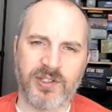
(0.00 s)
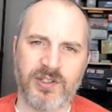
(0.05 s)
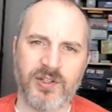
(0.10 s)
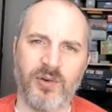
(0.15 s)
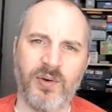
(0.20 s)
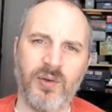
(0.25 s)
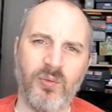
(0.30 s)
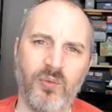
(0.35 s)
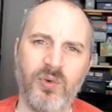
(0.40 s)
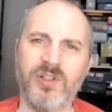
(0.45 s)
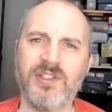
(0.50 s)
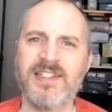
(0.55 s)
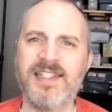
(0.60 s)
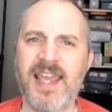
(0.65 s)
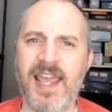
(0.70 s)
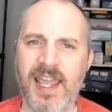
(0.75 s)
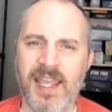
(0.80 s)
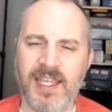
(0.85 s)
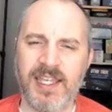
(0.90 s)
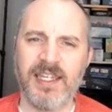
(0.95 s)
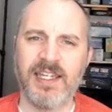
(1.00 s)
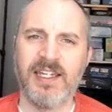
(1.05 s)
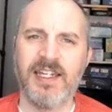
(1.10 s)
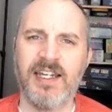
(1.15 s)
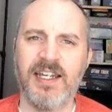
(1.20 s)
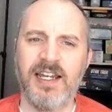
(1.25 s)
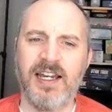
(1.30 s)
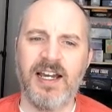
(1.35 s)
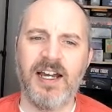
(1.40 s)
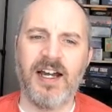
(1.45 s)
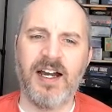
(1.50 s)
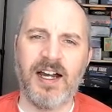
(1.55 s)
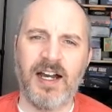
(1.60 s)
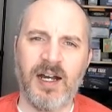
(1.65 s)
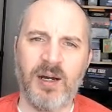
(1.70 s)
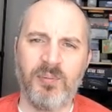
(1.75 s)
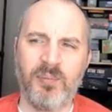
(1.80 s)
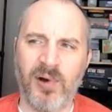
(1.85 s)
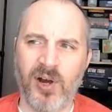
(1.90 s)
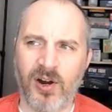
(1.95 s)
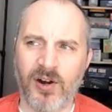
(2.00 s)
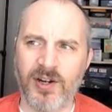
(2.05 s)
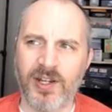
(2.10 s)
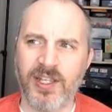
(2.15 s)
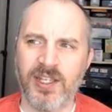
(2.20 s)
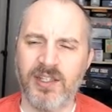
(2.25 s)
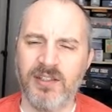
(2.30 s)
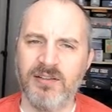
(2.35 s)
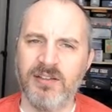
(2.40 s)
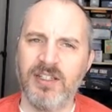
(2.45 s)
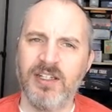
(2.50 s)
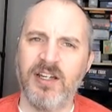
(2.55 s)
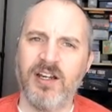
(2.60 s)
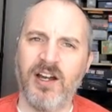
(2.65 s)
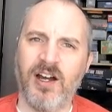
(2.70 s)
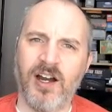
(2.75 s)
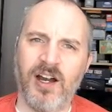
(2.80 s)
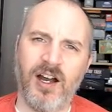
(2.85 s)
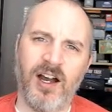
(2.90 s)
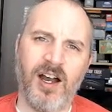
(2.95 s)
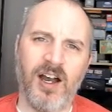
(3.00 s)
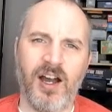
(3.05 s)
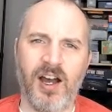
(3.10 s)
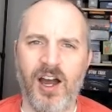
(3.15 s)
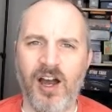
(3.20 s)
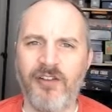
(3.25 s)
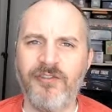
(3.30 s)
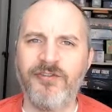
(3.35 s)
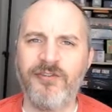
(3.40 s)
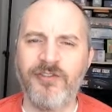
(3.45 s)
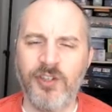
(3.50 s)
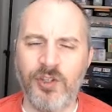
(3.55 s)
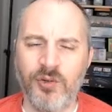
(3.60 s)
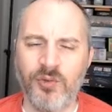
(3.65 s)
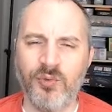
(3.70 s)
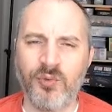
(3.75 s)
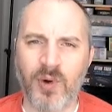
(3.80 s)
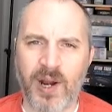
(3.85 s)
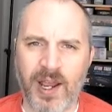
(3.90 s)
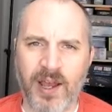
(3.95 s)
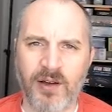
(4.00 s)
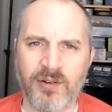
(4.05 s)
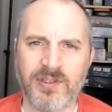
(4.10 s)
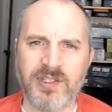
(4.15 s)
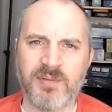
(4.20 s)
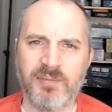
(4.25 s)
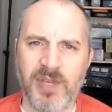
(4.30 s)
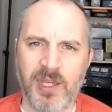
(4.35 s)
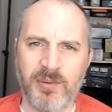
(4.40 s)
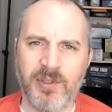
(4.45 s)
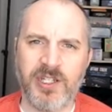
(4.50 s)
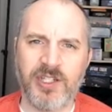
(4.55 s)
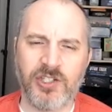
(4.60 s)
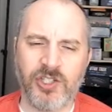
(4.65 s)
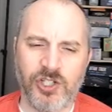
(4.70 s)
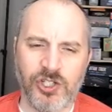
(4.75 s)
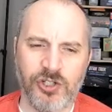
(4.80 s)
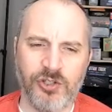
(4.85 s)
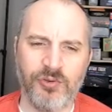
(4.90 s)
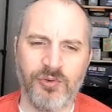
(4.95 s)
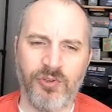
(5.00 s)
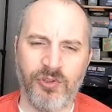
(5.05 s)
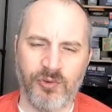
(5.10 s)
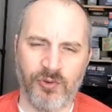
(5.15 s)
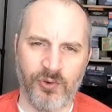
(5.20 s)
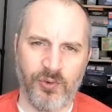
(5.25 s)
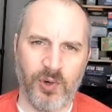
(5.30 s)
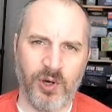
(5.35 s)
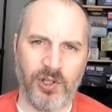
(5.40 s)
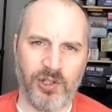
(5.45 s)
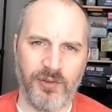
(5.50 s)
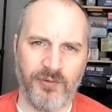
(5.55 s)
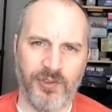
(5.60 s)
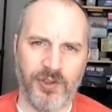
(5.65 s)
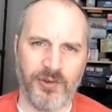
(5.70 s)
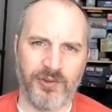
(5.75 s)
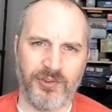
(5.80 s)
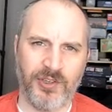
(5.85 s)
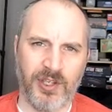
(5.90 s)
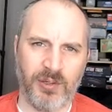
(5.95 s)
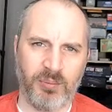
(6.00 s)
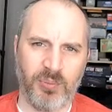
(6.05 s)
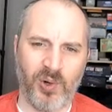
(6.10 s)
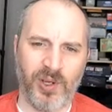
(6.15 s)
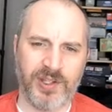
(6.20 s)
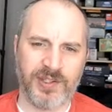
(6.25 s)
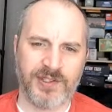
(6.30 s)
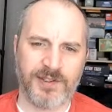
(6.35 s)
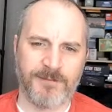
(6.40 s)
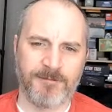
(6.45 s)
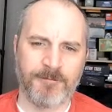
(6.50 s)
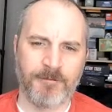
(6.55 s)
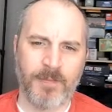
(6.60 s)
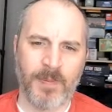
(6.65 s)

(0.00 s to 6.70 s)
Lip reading: So it will take a party a few rounds maybe to chew through all of those hit points.